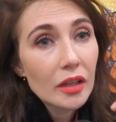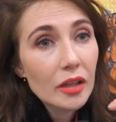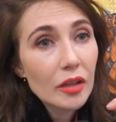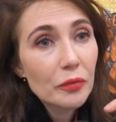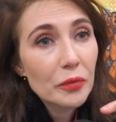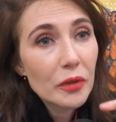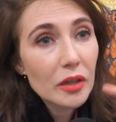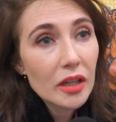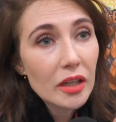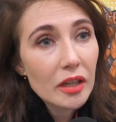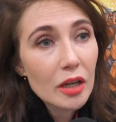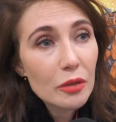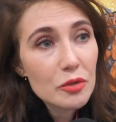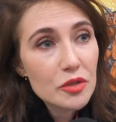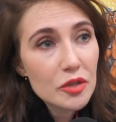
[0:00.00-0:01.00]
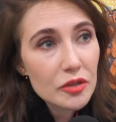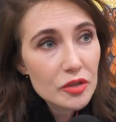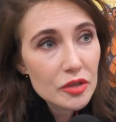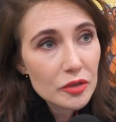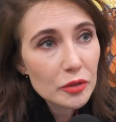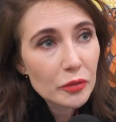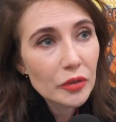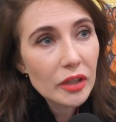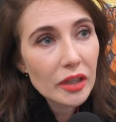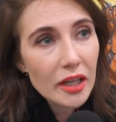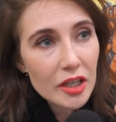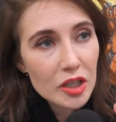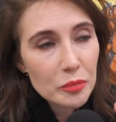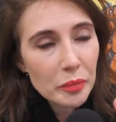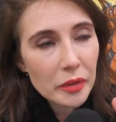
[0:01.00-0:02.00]
It felt like I was just sort of the
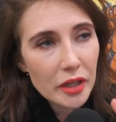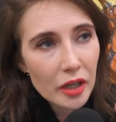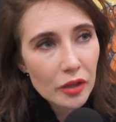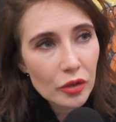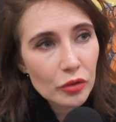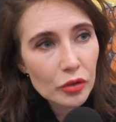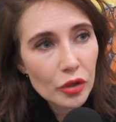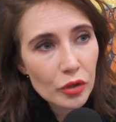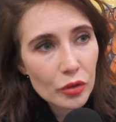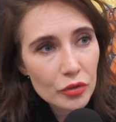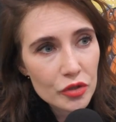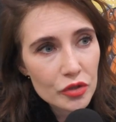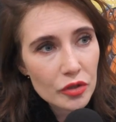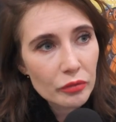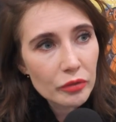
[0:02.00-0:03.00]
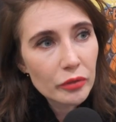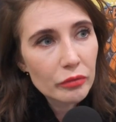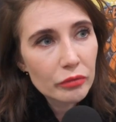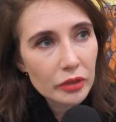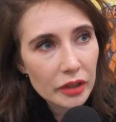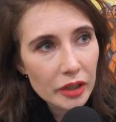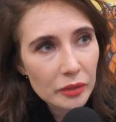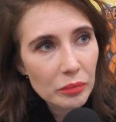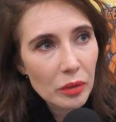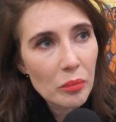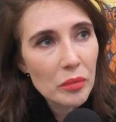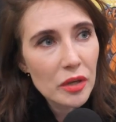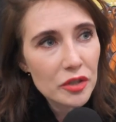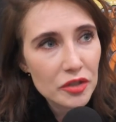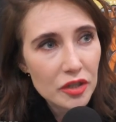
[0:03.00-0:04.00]
last piano notes of a really
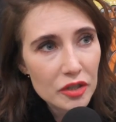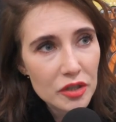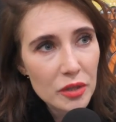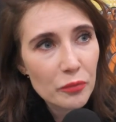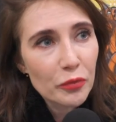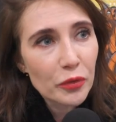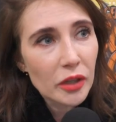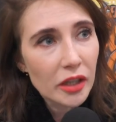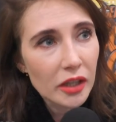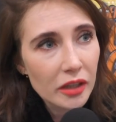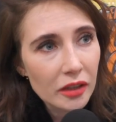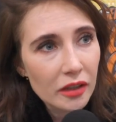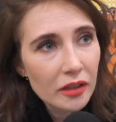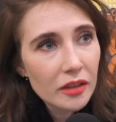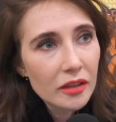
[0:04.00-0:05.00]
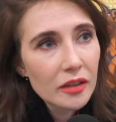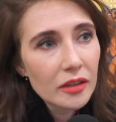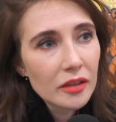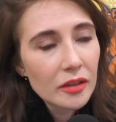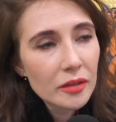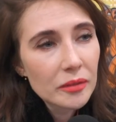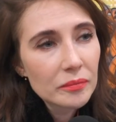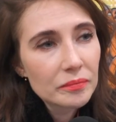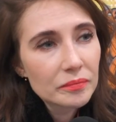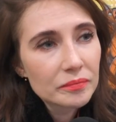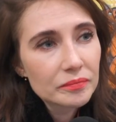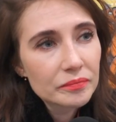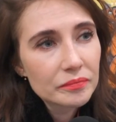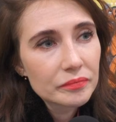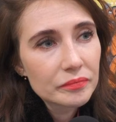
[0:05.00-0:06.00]
bombastic symphony. And the music
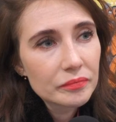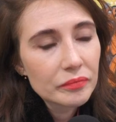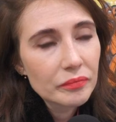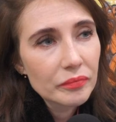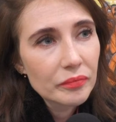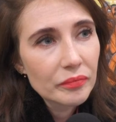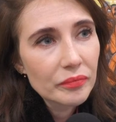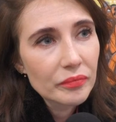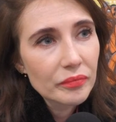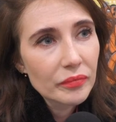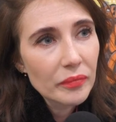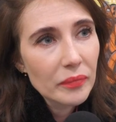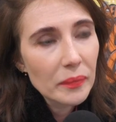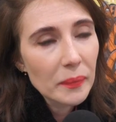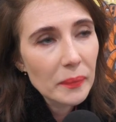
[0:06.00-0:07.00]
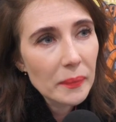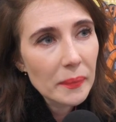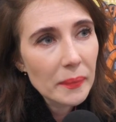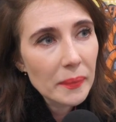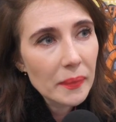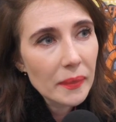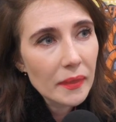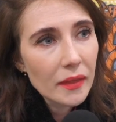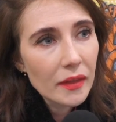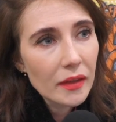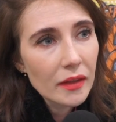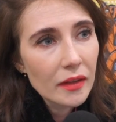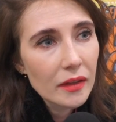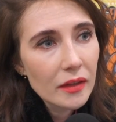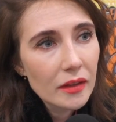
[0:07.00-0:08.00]
from the
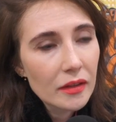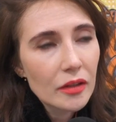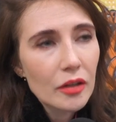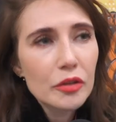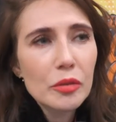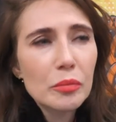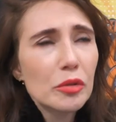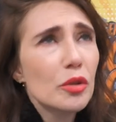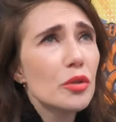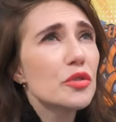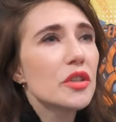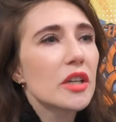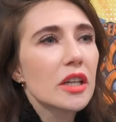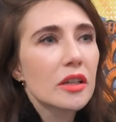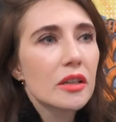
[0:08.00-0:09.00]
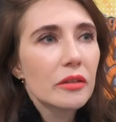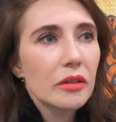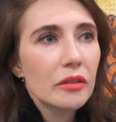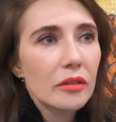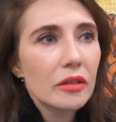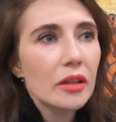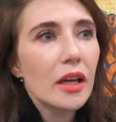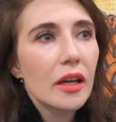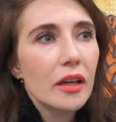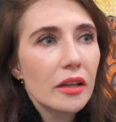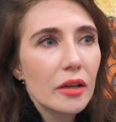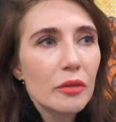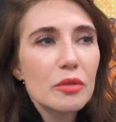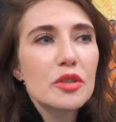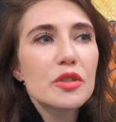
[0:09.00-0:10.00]
composer. Oh, the music.
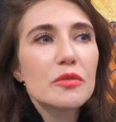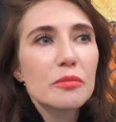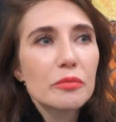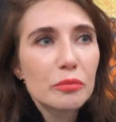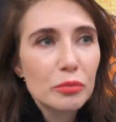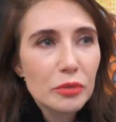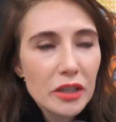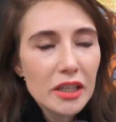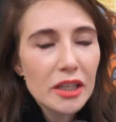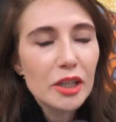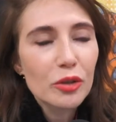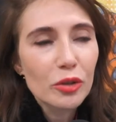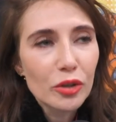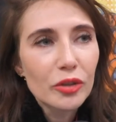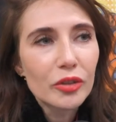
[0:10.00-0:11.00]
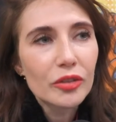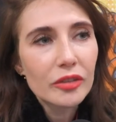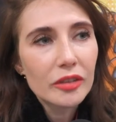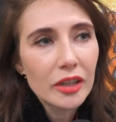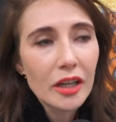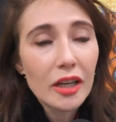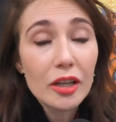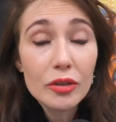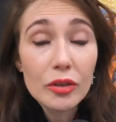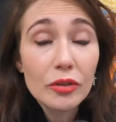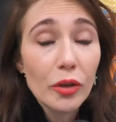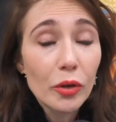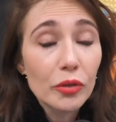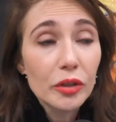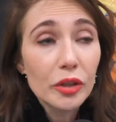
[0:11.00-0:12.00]
It was really good. Yeah, I
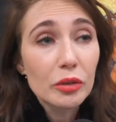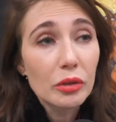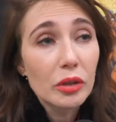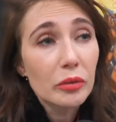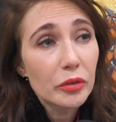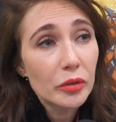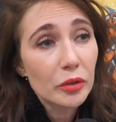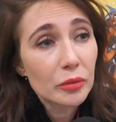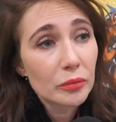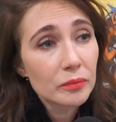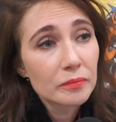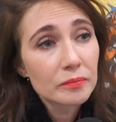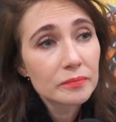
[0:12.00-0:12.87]
totally agree with you.